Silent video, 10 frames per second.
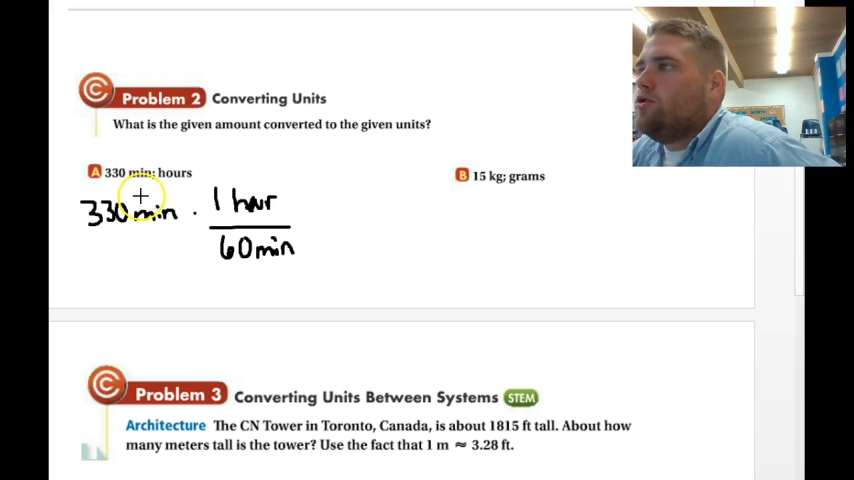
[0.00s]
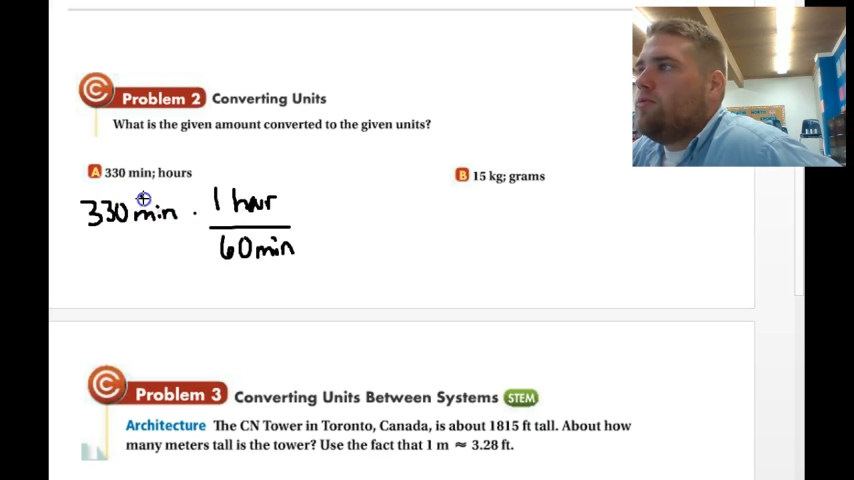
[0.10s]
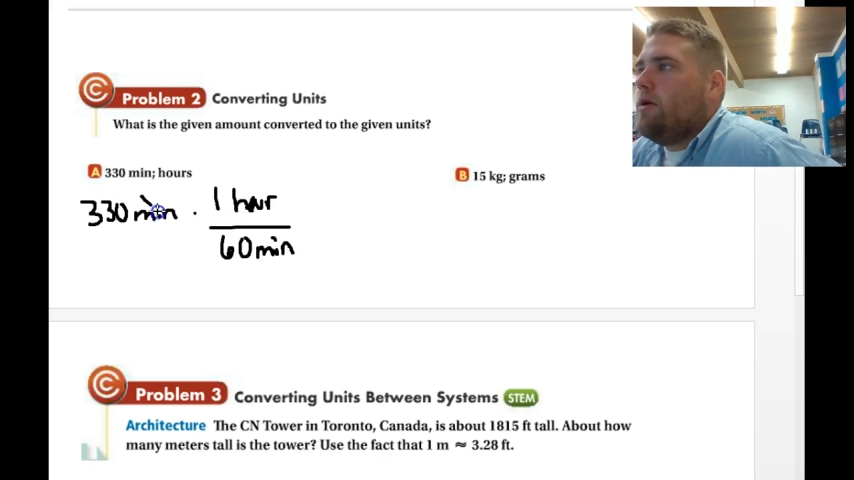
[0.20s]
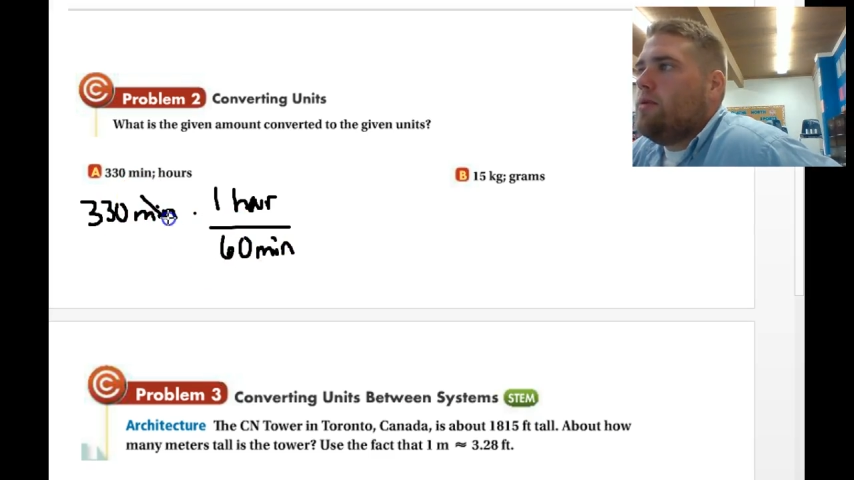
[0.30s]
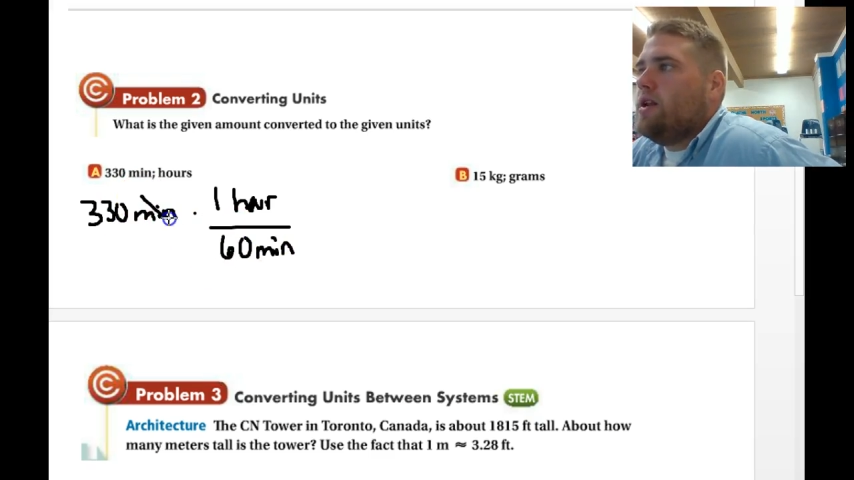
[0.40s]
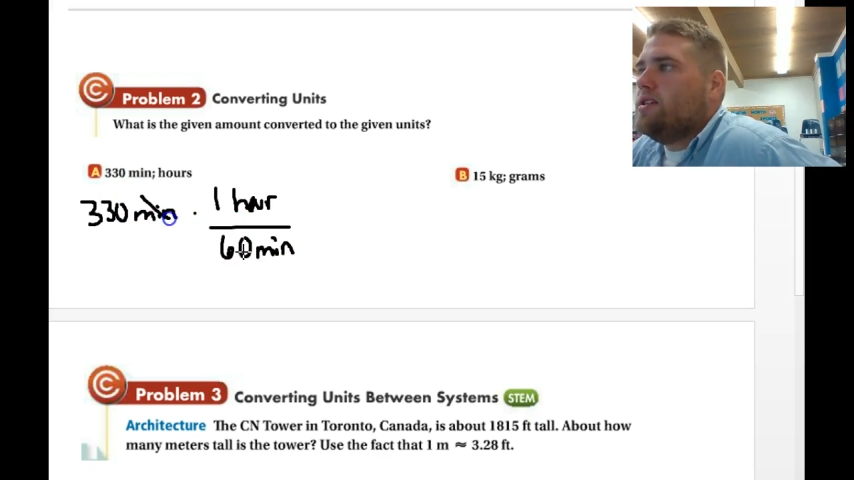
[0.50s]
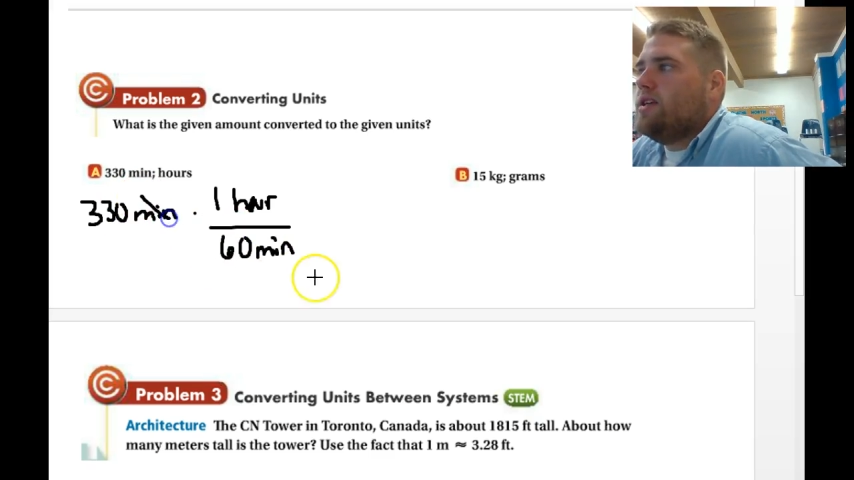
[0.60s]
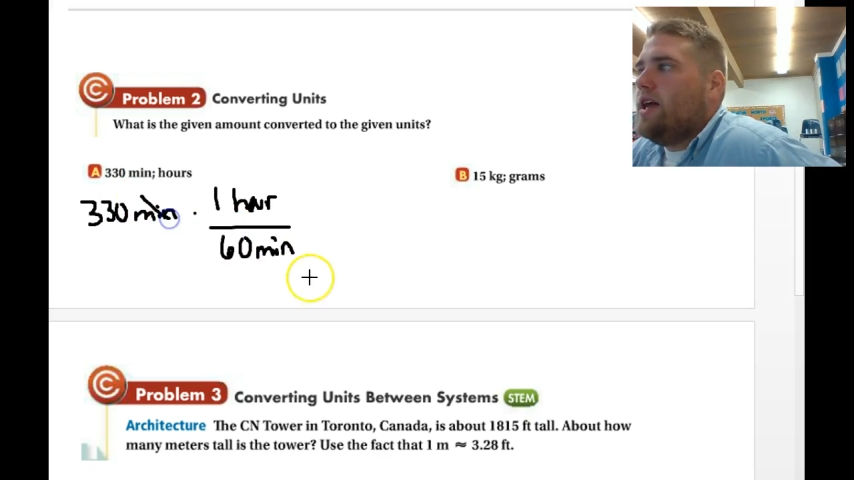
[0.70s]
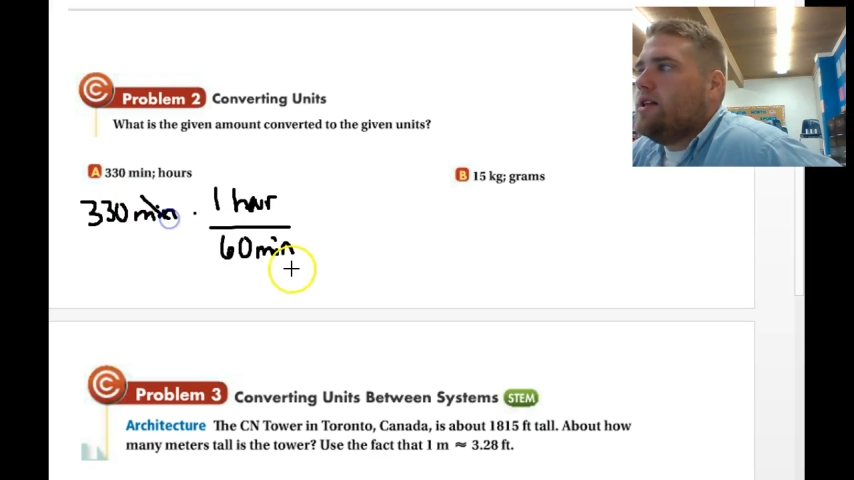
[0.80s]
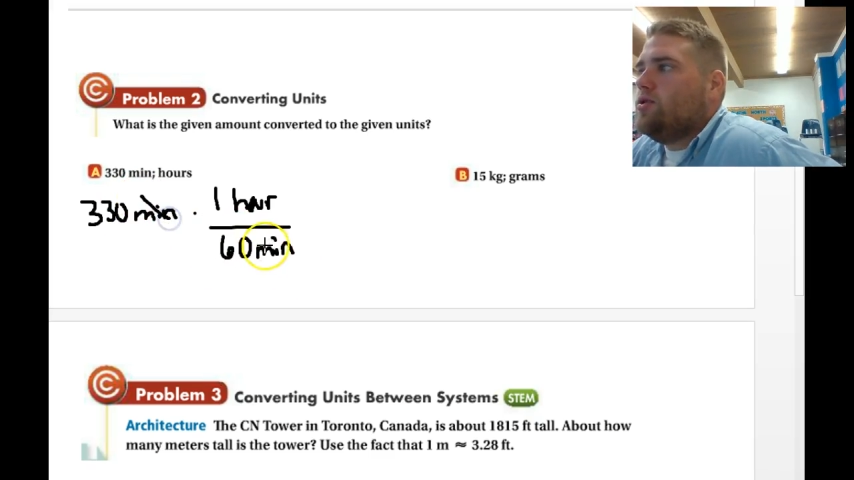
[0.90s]
so my minutes
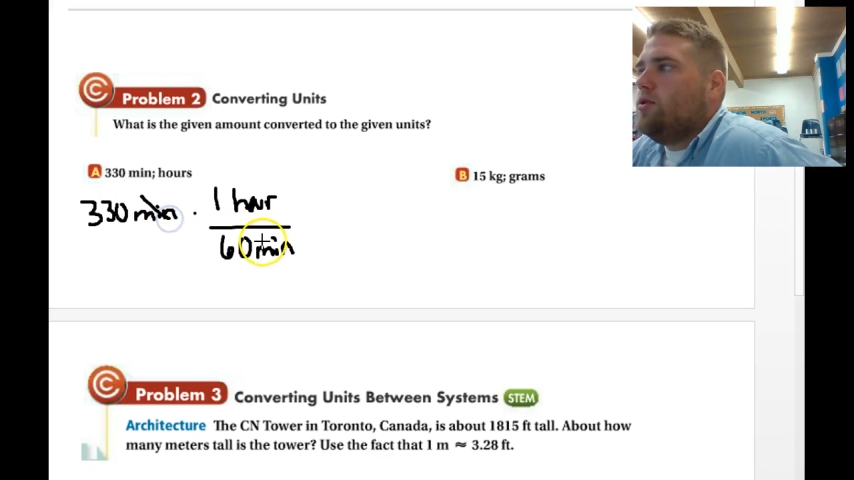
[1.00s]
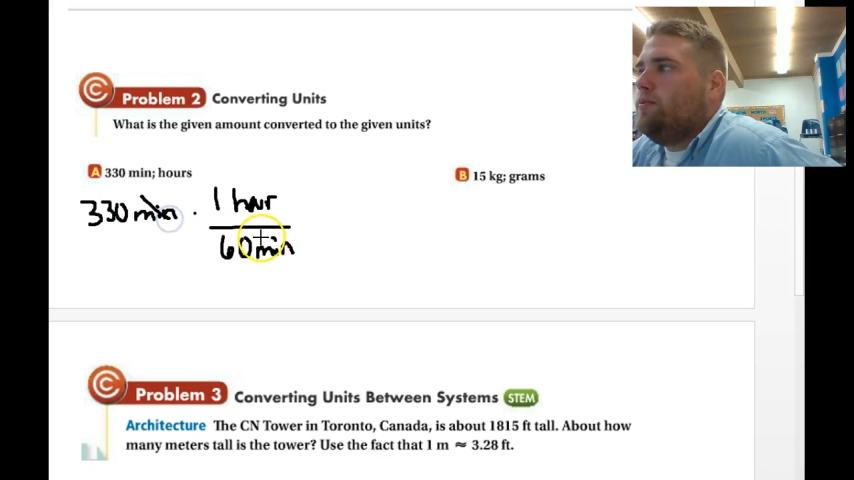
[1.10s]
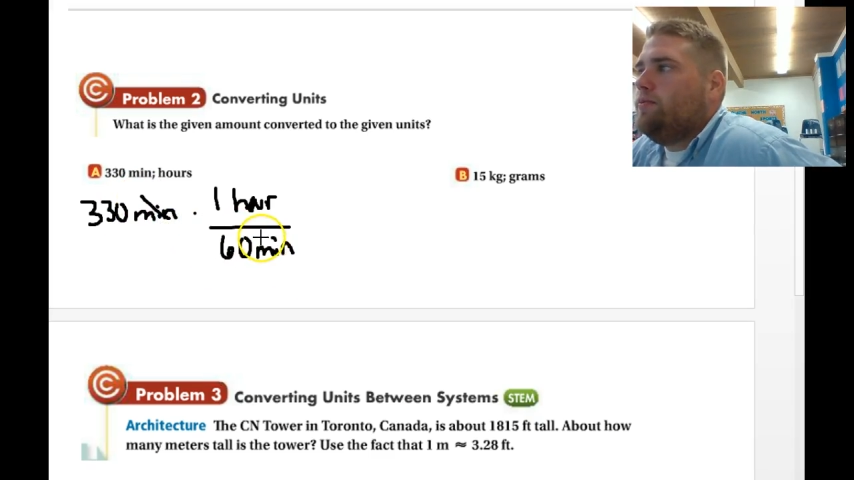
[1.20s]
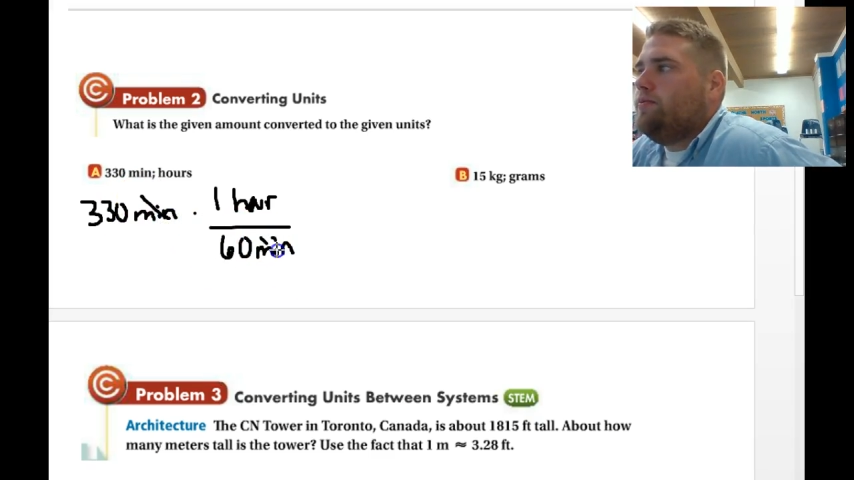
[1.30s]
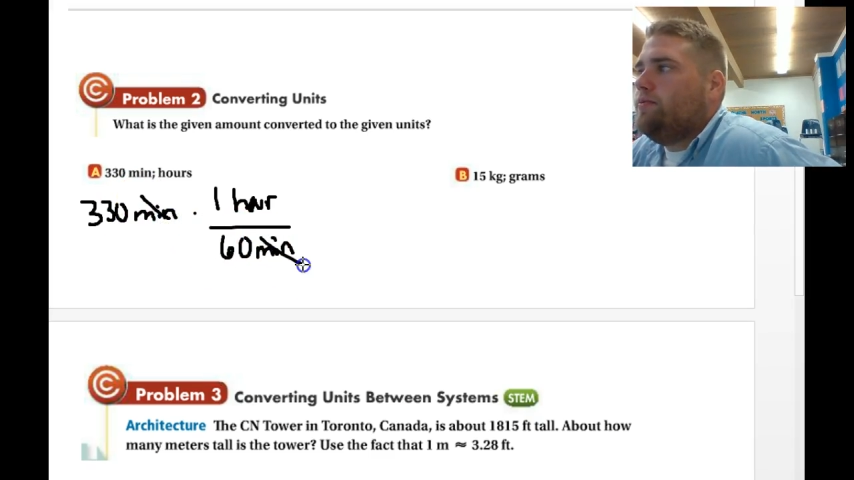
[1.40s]
cancel.